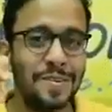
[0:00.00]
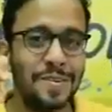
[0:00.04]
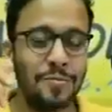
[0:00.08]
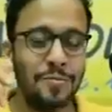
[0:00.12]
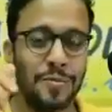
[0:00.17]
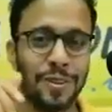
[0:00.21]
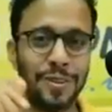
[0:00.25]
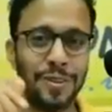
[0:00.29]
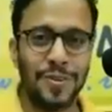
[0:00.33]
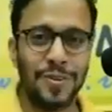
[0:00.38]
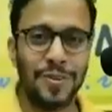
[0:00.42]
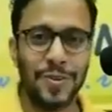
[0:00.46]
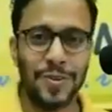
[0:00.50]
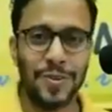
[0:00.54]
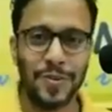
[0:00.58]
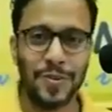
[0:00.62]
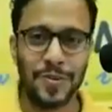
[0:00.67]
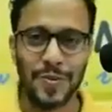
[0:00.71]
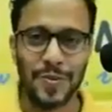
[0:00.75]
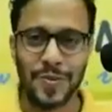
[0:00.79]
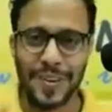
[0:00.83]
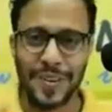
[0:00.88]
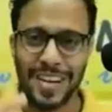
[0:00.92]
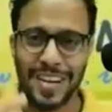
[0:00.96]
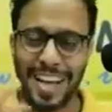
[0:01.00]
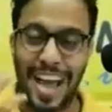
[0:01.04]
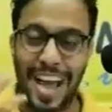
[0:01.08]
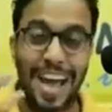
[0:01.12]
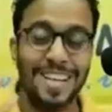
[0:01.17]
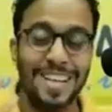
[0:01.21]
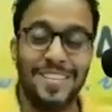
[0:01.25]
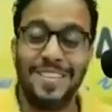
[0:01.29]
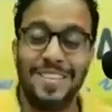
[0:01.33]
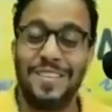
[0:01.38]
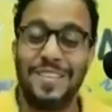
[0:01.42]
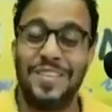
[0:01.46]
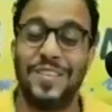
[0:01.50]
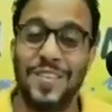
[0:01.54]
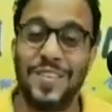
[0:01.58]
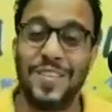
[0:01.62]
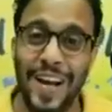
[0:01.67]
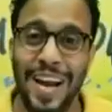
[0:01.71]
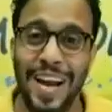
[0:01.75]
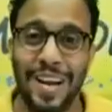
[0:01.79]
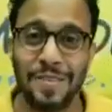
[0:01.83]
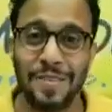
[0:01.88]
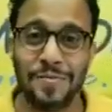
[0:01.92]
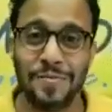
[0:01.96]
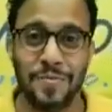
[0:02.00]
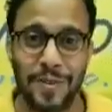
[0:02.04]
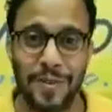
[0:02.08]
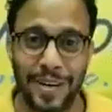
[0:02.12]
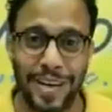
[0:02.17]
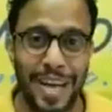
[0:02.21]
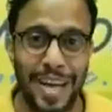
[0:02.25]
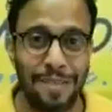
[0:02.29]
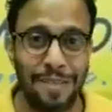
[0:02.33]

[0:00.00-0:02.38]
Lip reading: with you as a child would,